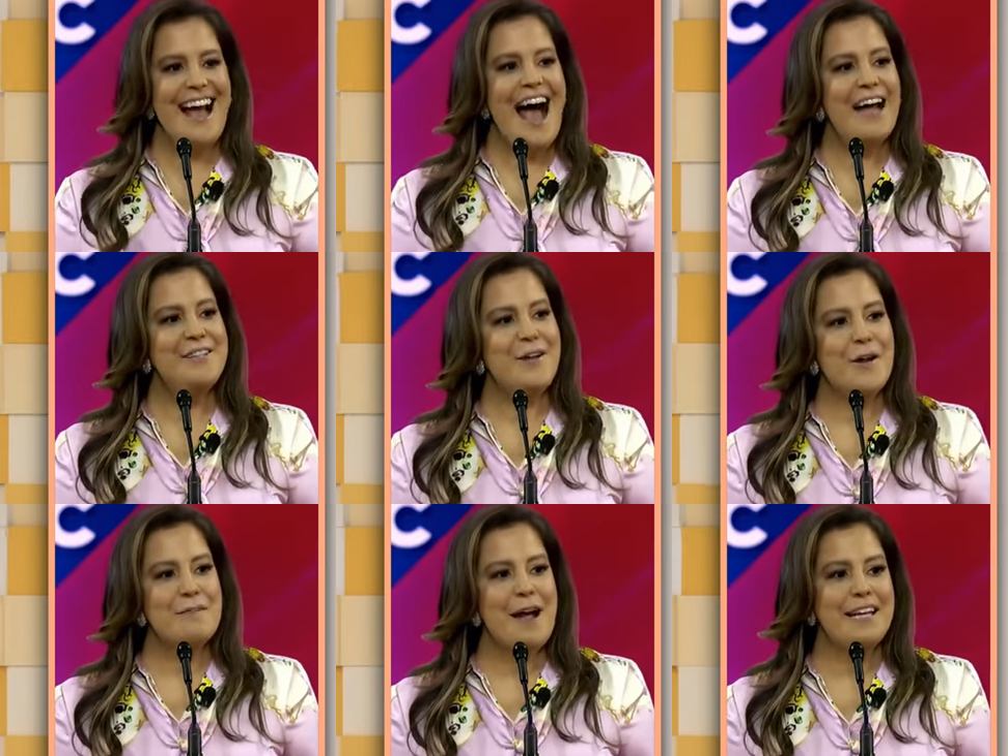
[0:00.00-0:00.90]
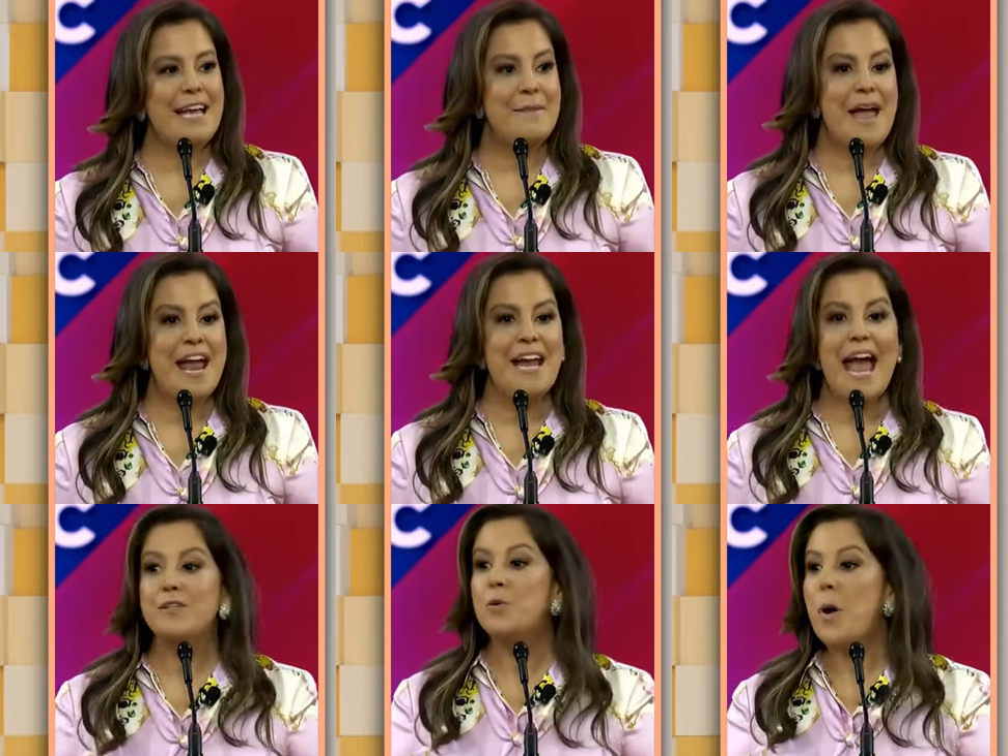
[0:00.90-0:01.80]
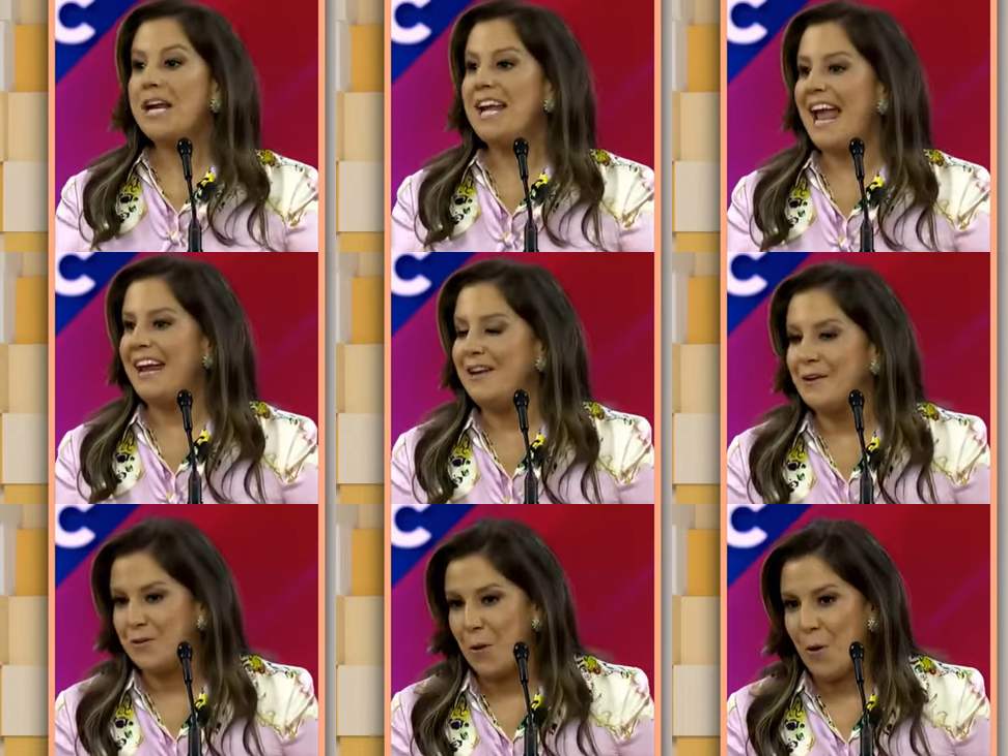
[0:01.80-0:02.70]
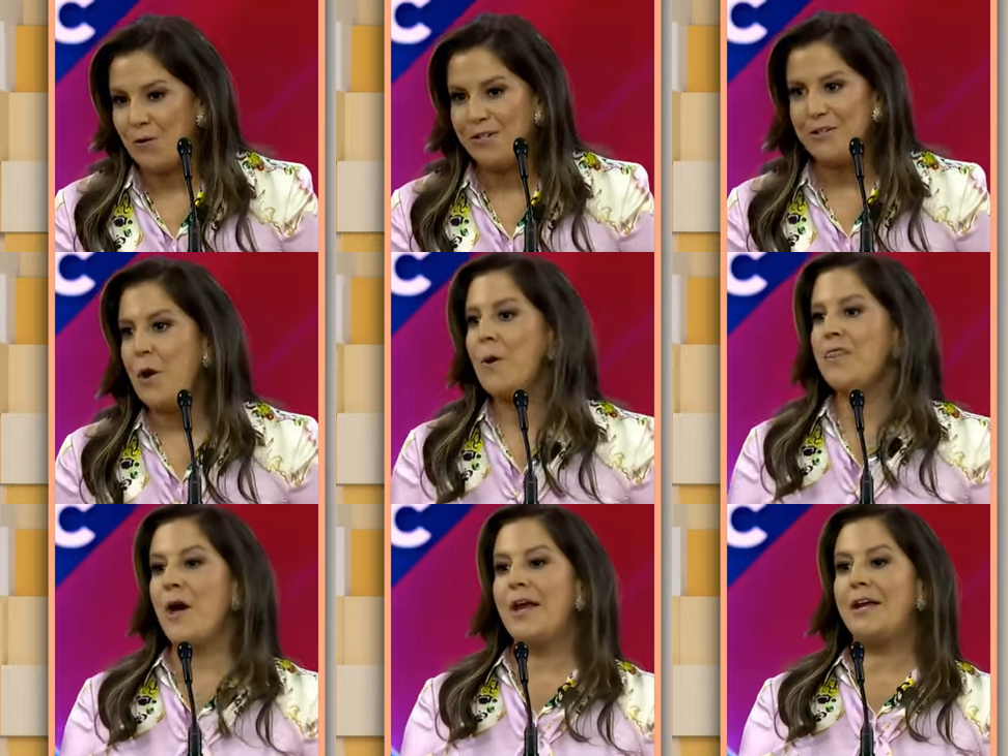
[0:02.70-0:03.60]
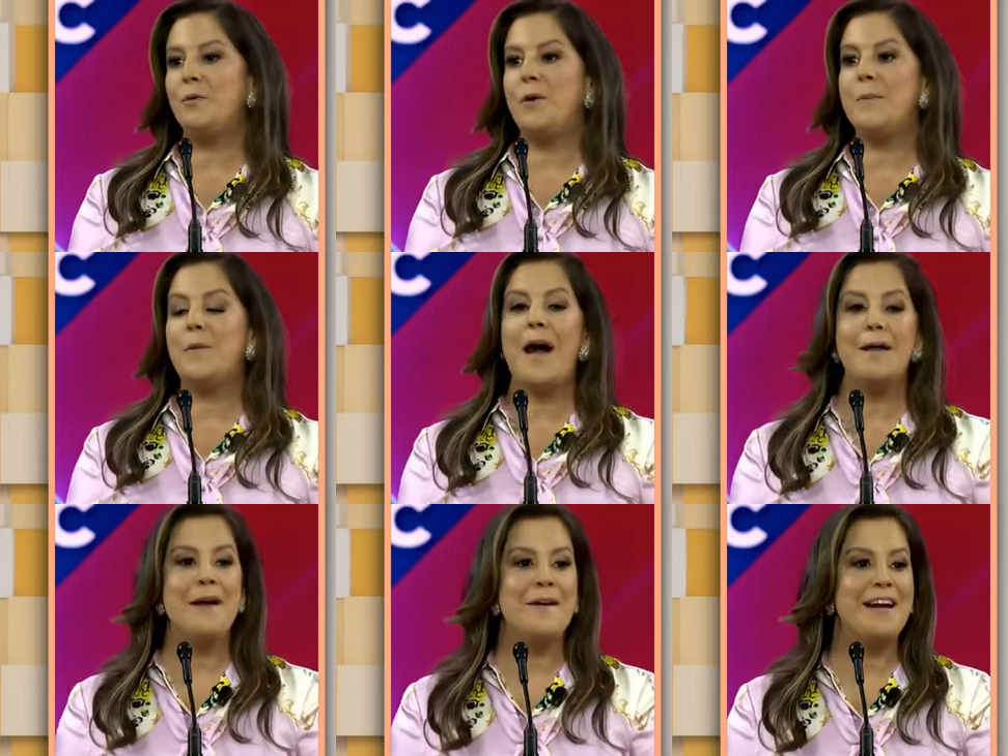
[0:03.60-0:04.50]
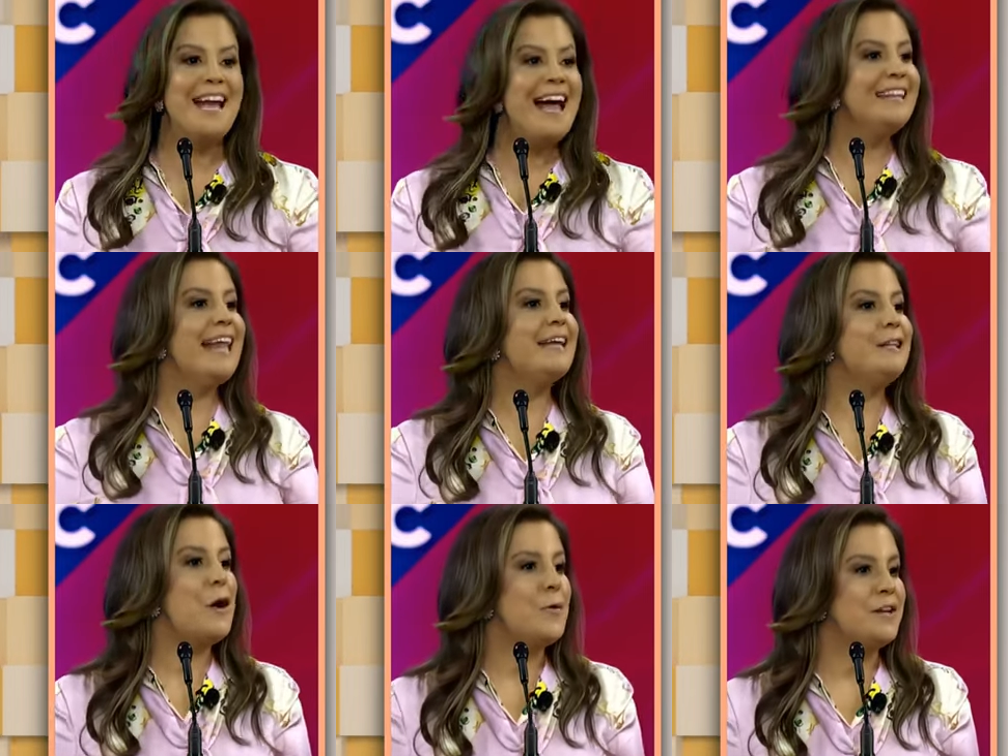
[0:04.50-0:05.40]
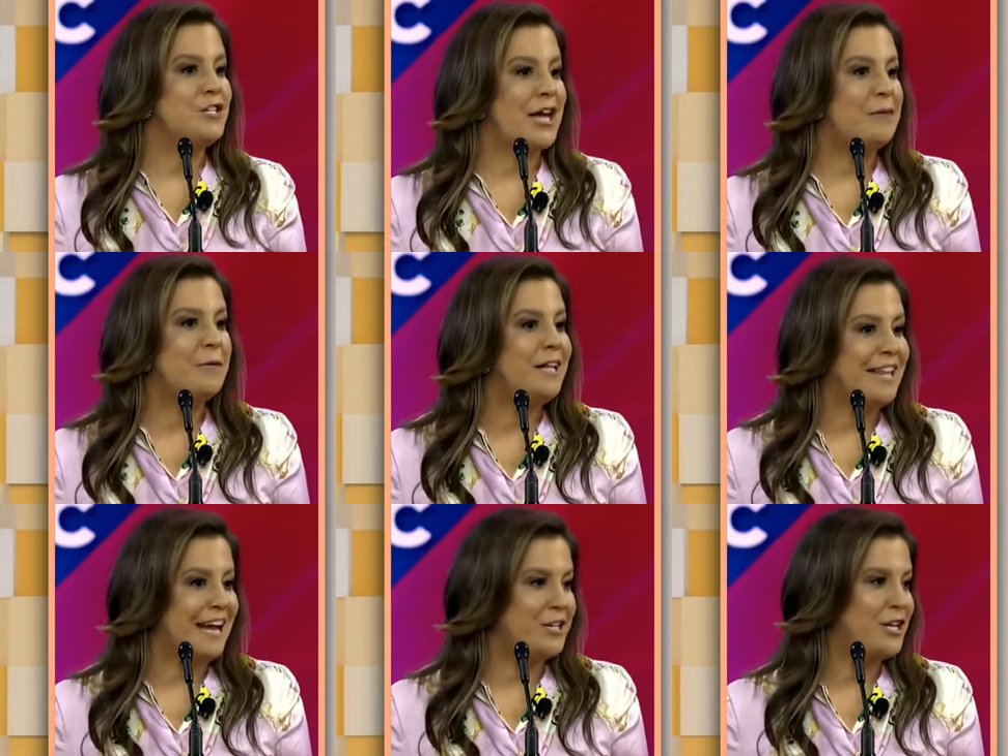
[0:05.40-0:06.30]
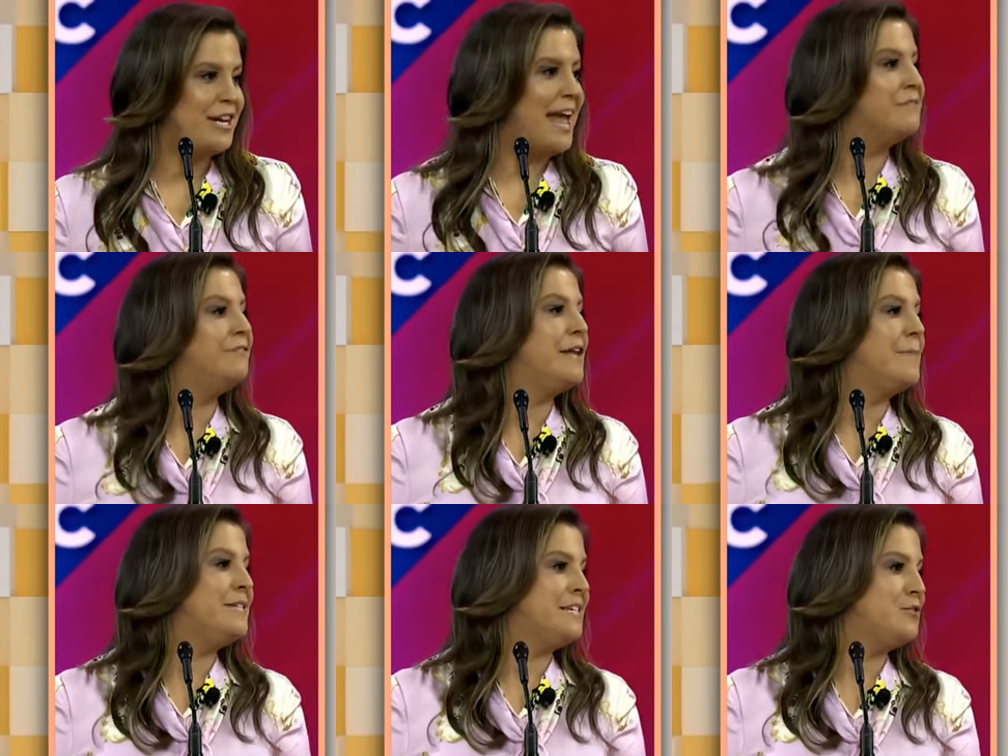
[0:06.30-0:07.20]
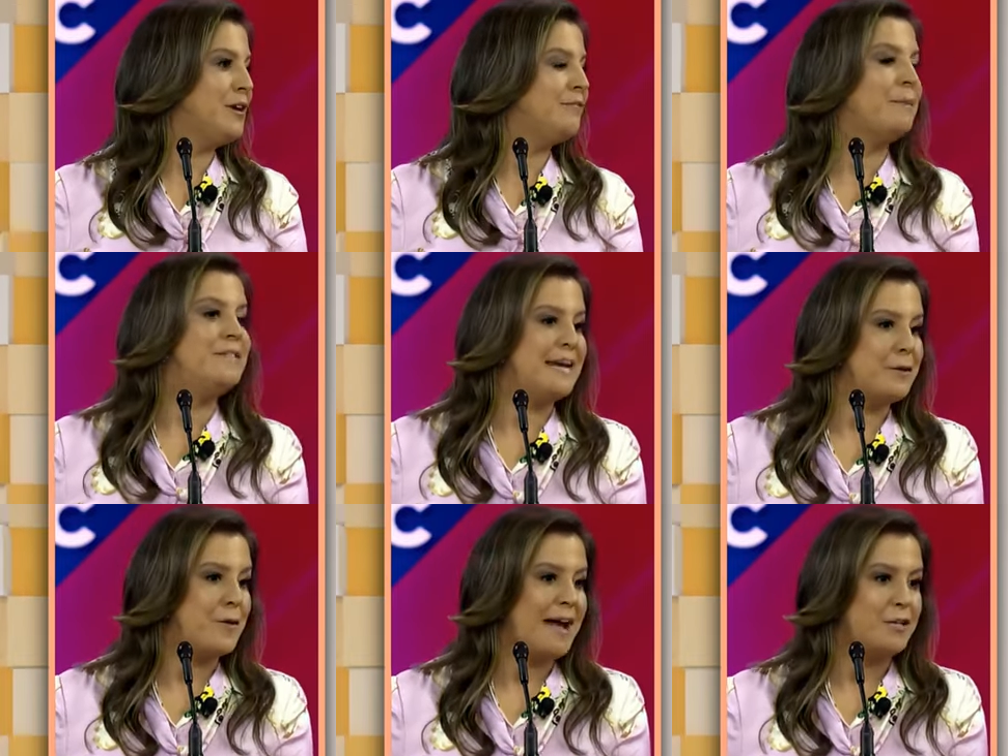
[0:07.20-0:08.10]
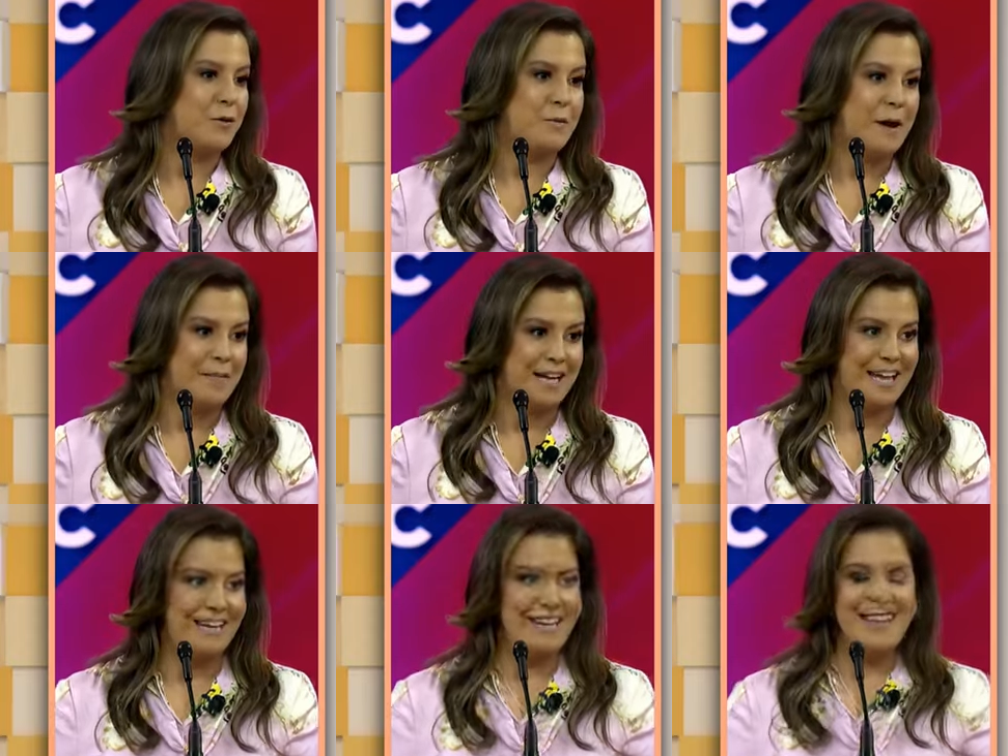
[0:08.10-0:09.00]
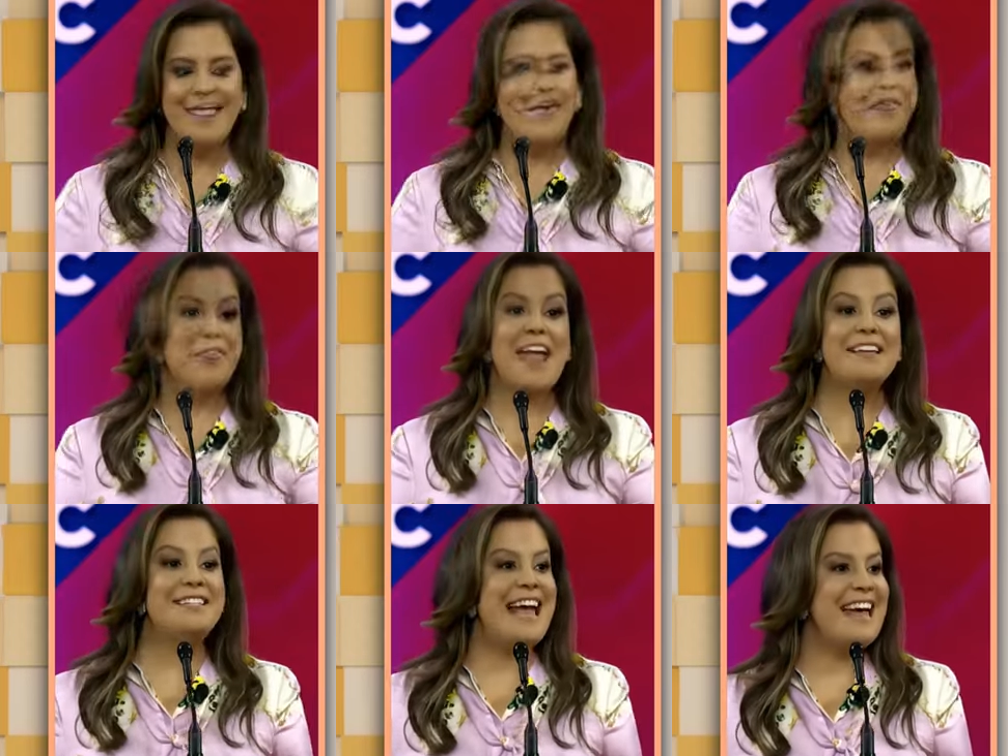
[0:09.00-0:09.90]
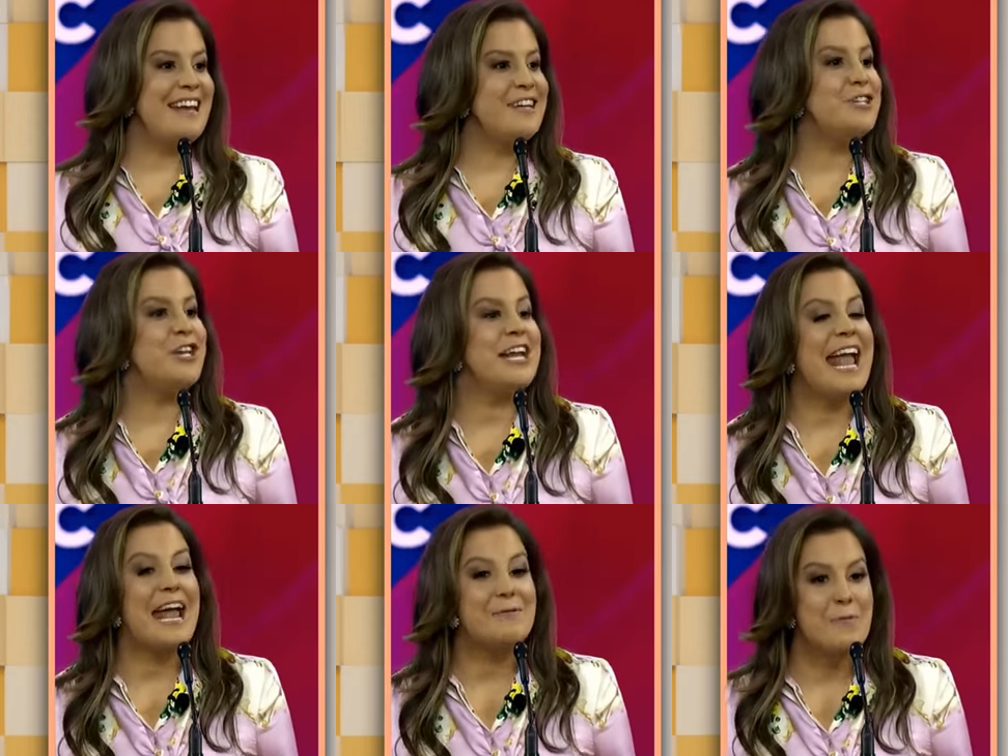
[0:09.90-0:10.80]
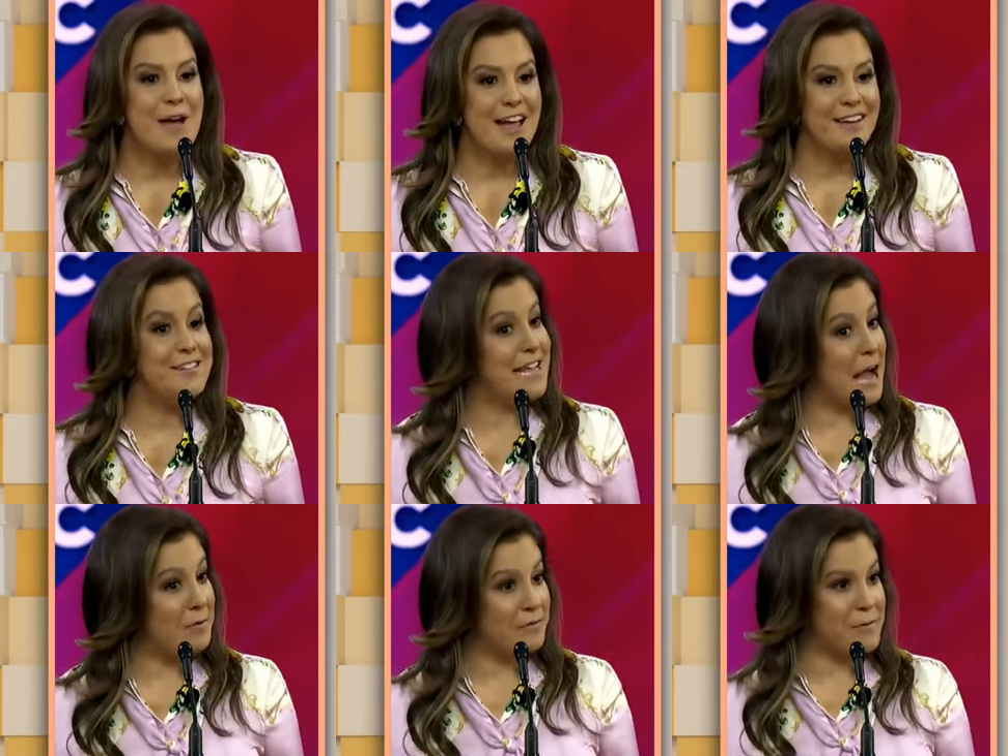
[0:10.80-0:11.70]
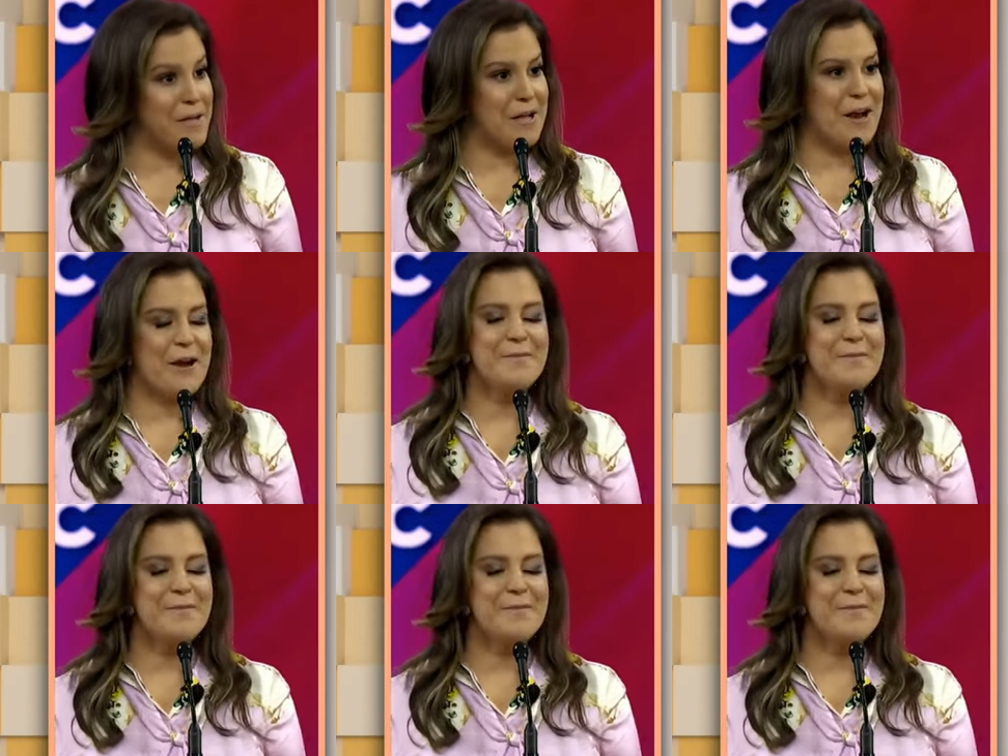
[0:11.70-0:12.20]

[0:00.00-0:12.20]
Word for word: I started my campaign at twenty-eight years old. No one thought I could win a primary, let alone a general election, and flip a district from Democrat to Republican. They said, she can't win. Sound familiar?